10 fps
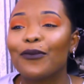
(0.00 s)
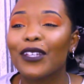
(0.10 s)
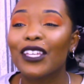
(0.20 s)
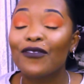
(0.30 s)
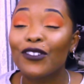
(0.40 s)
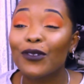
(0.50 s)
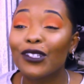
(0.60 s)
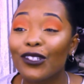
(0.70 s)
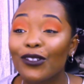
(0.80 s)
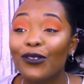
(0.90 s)
If you are
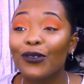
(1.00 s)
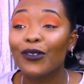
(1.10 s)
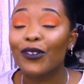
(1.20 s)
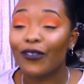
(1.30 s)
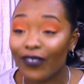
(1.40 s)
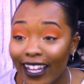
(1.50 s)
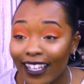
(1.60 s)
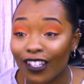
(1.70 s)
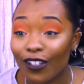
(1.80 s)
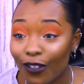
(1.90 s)
new,
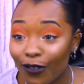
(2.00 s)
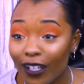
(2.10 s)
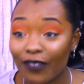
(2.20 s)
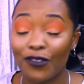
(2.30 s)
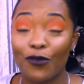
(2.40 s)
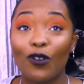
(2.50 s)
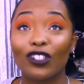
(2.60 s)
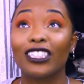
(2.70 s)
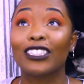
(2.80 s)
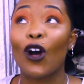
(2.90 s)
thank you. If you
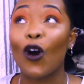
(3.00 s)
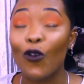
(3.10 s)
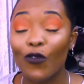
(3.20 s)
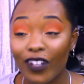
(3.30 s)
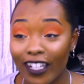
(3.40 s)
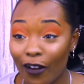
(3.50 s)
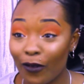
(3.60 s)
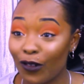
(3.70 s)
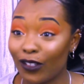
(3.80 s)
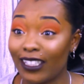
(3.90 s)
watched this whole video
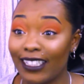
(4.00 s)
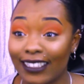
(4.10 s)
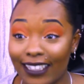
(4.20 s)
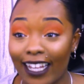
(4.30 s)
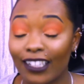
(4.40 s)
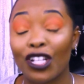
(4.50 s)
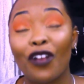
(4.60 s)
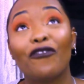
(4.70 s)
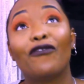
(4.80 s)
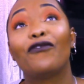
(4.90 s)
and got to this stage,
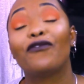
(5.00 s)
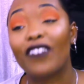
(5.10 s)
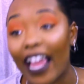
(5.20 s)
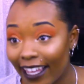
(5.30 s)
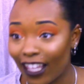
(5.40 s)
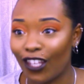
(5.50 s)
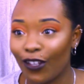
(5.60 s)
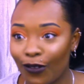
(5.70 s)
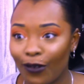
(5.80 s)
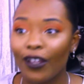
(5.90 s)
thank
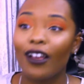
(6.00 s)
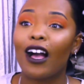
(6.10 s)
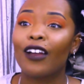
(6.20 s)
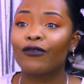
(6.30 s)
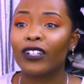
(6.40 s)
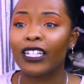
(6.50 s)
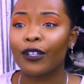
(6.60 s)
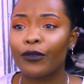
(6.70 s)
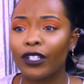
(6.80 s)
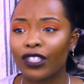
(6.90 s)
you. I really
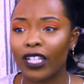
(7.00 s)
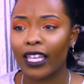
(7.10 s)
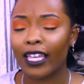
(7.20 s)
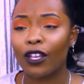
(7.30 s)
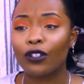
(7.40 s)
appreciate it.